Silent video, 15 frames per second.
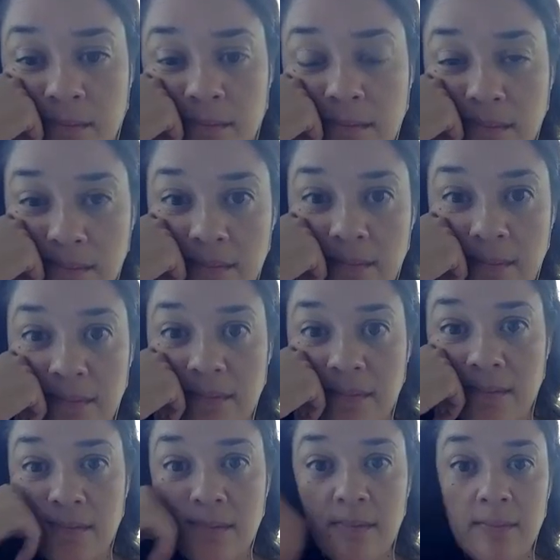
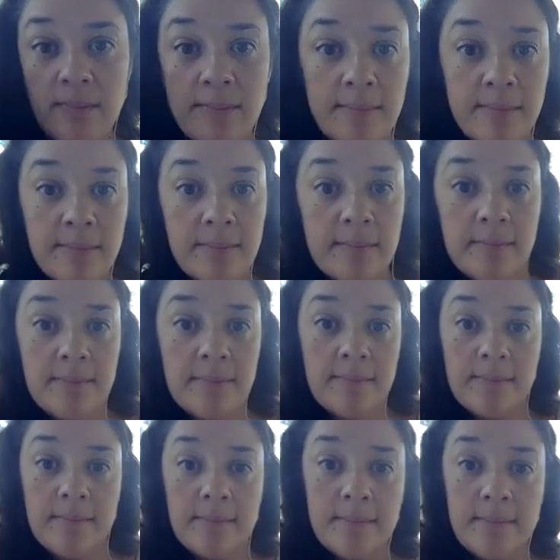
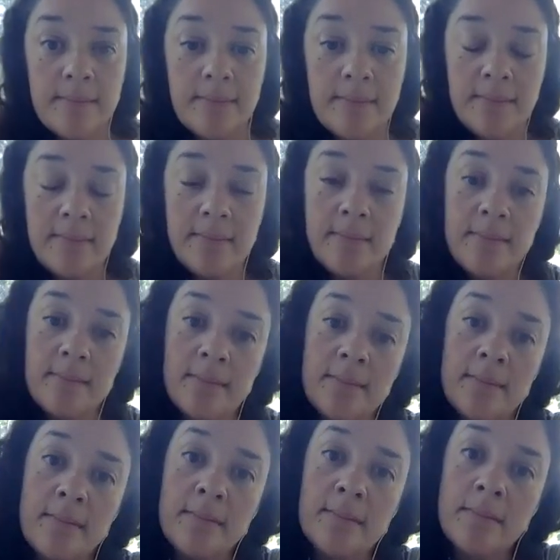
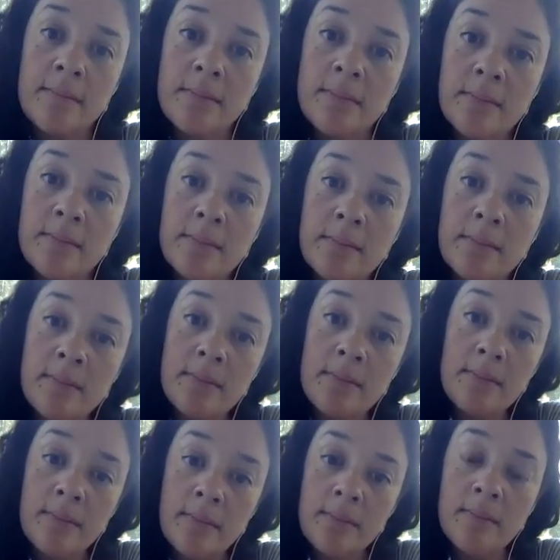
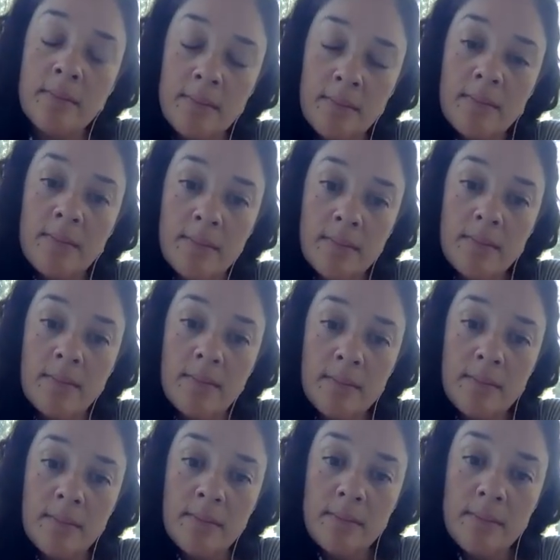
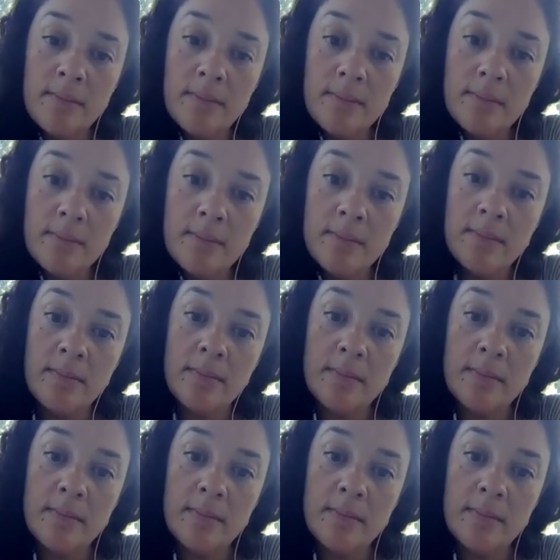(not speaking)